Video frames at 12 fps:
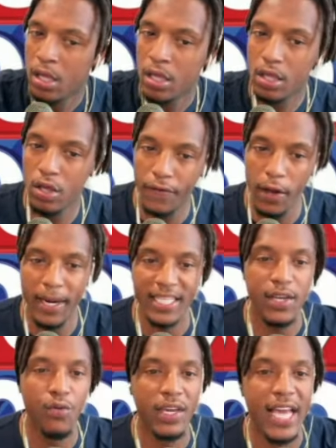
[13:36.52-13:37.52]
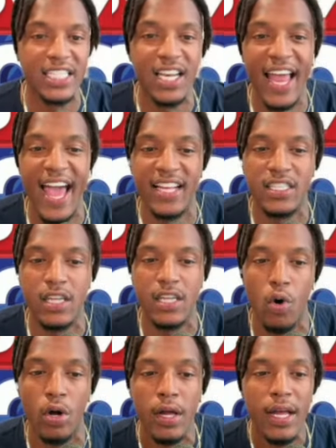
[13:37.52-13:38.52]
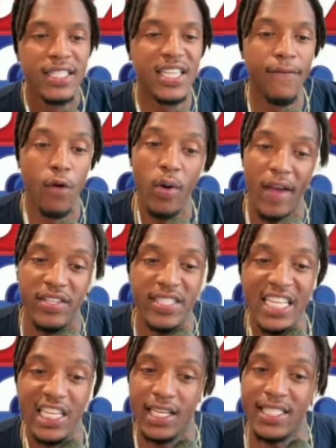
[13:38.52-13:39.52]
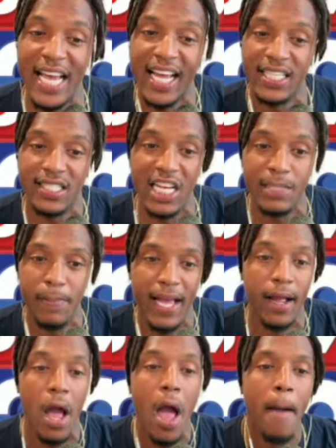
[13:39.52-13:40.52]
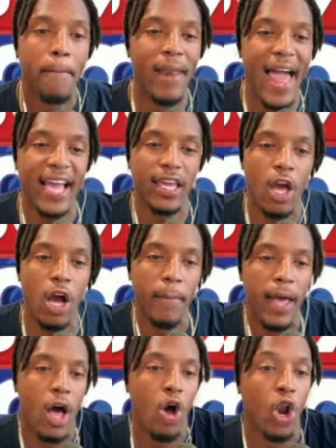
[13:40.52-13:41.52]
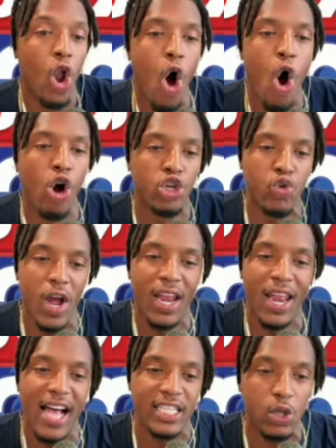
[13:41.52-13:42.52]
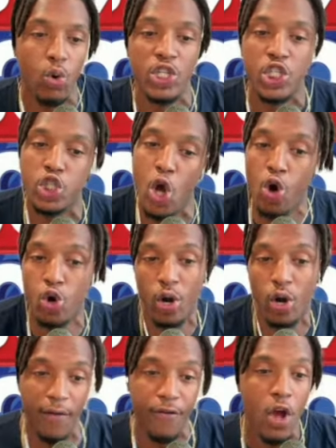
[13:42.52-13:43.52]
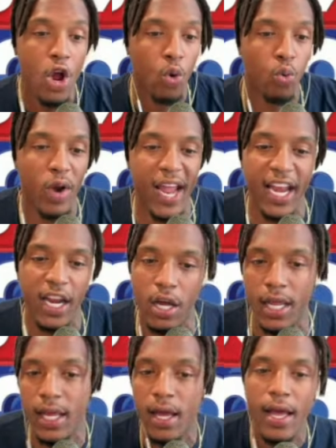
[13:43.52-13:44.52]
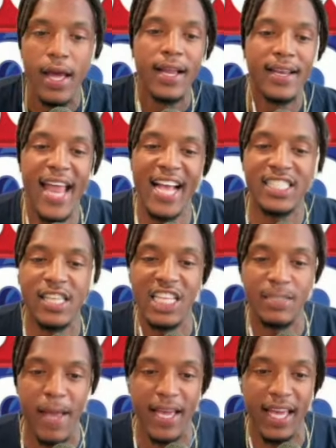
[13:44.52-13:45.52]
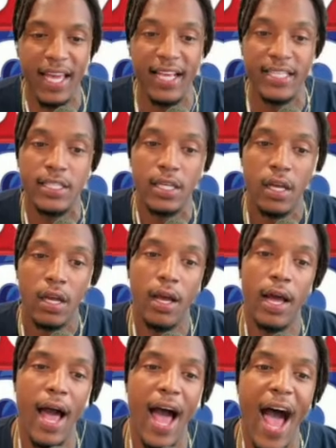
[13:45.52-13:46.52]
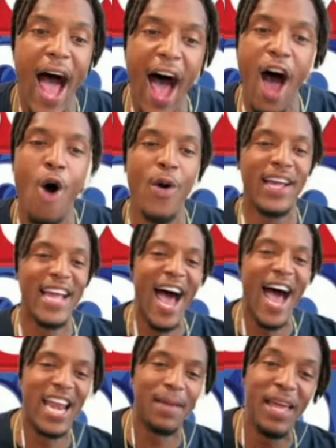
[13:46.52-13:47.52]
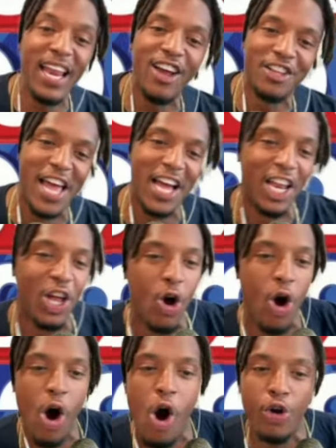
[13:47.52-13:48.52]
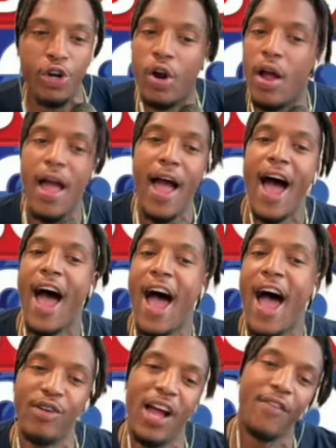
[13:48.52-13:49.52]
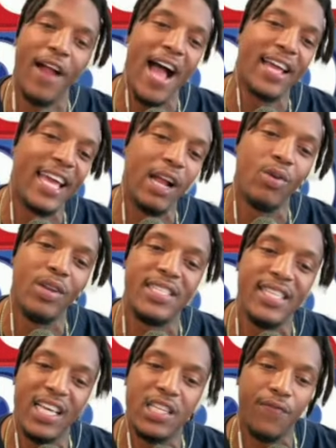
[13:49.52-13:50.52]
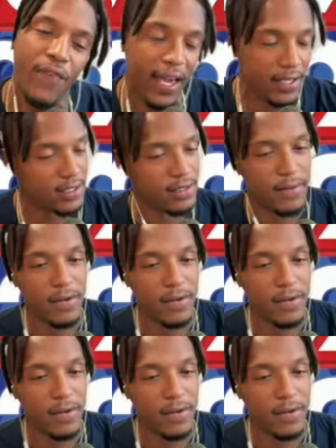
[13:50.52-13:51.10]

You remember, let's see if we can catch the last young boy. ten four, we have a sus second suspect. Black young male, long dreadlocks to his shoulder length, red hoodie. Next suspect is, oh, we got him. He looked like a little older. However, I can't really see his face.